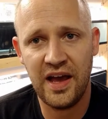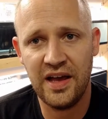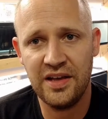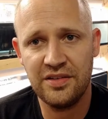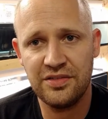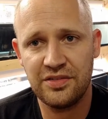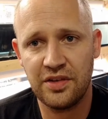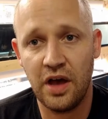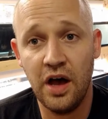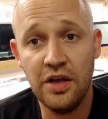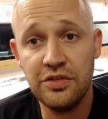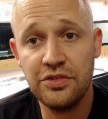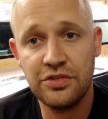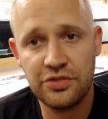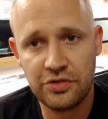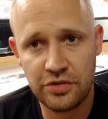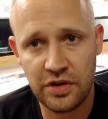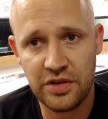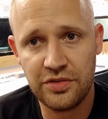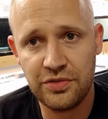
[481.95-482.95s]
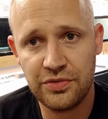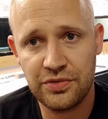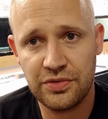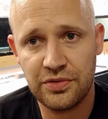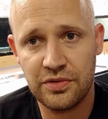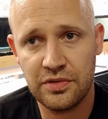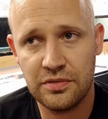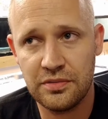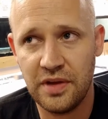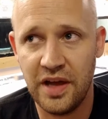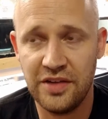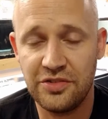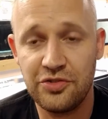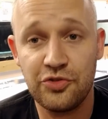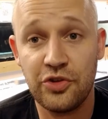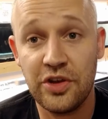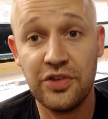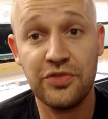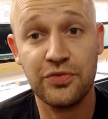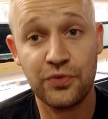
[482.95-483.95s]
as
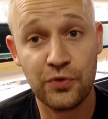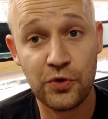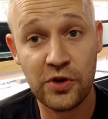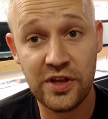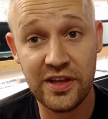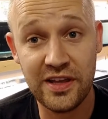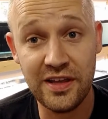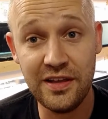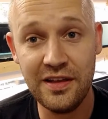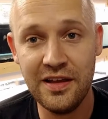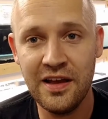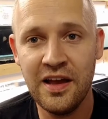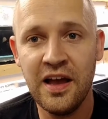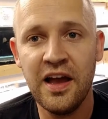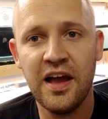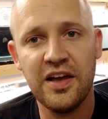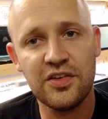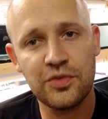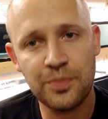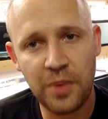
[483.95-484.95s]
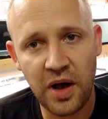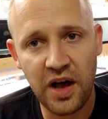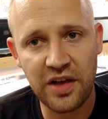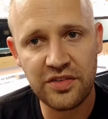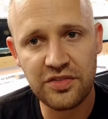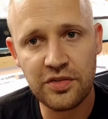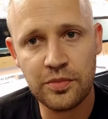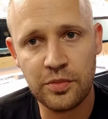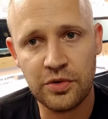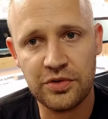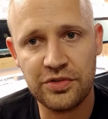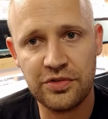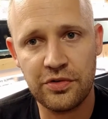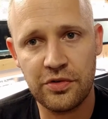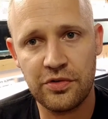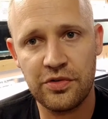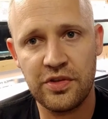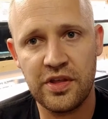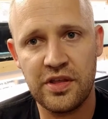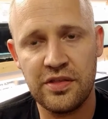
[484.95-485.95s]
stress-free as possible
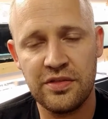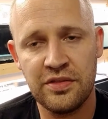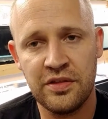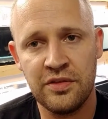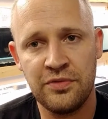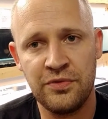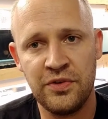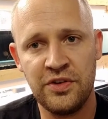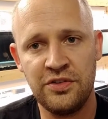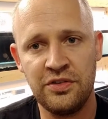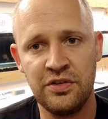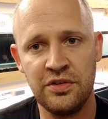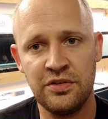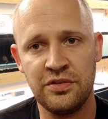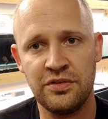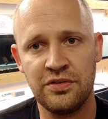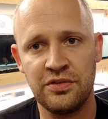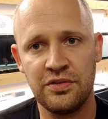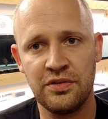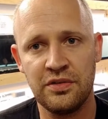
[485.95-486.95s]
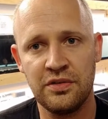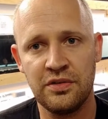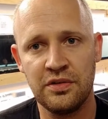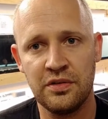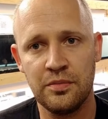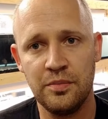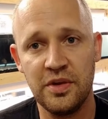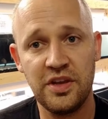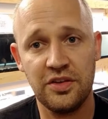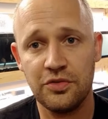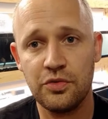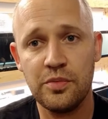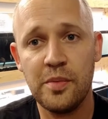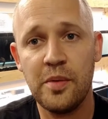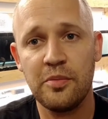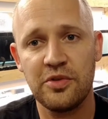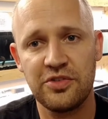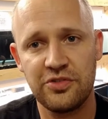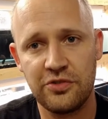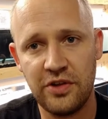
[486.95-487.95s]
so that the fish is, because
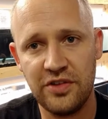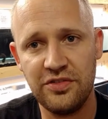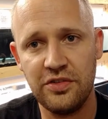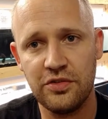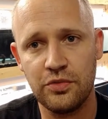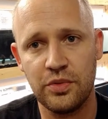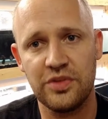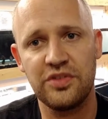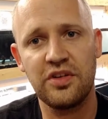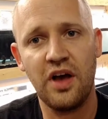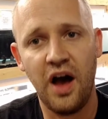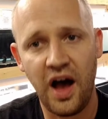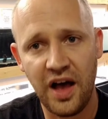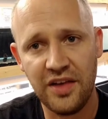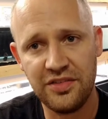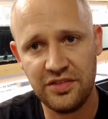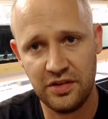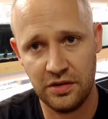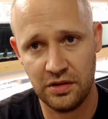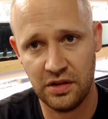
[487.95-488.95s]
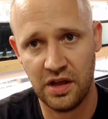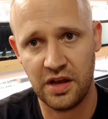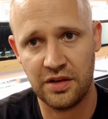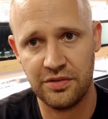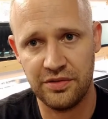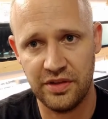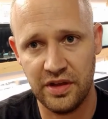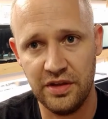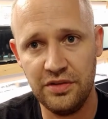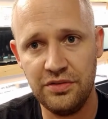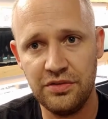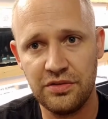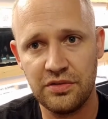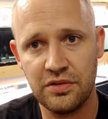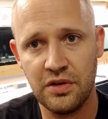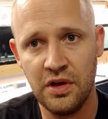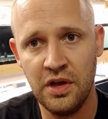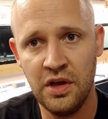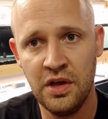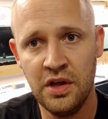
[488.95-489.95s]
remember, stress is what's causing a lot of this,
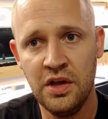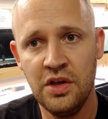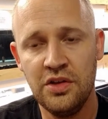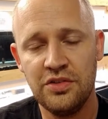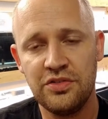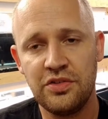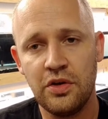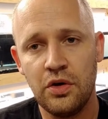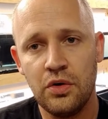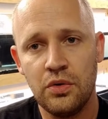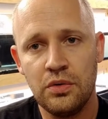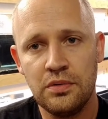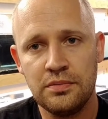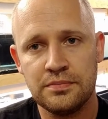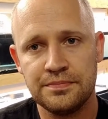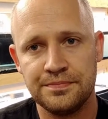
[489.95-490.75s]
so